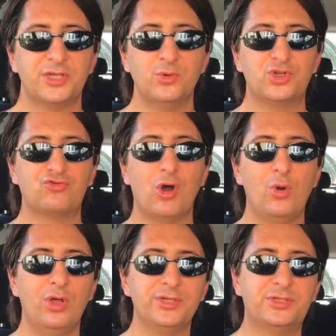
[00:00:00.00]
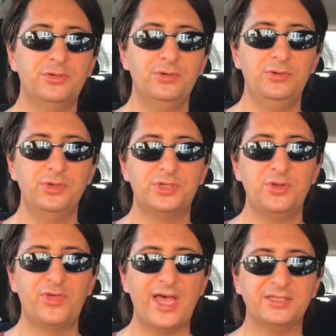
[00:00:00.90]
So scroll on to
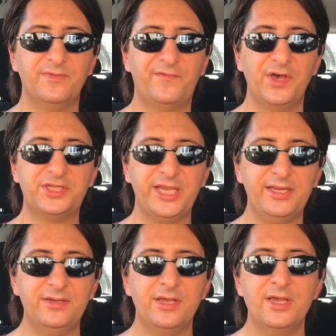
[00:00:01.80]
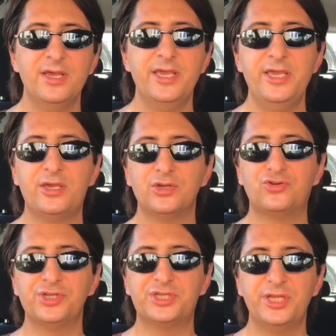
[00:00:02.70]
two thousand thirteen,
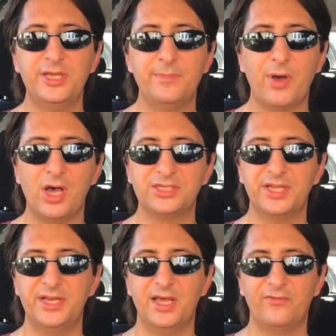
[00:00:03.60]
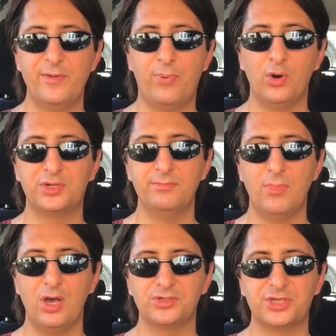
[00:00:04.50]
Ecotricity passed another important
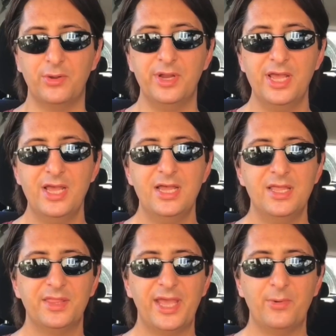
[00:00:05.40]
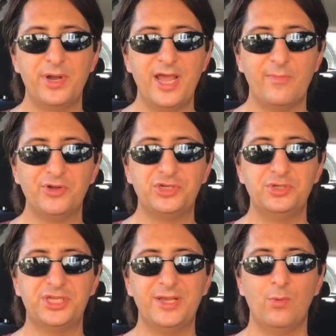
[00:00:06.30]
milestone. They were now
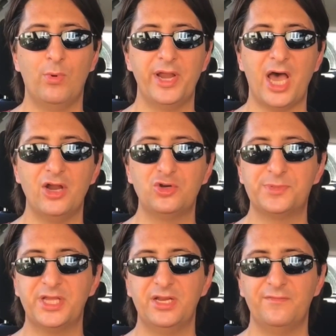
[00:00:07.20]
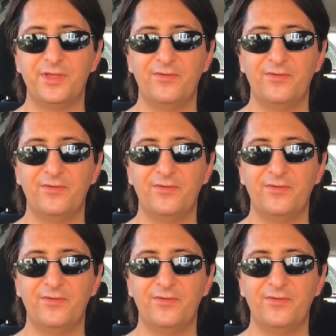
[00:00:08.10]
producing one hundred percent of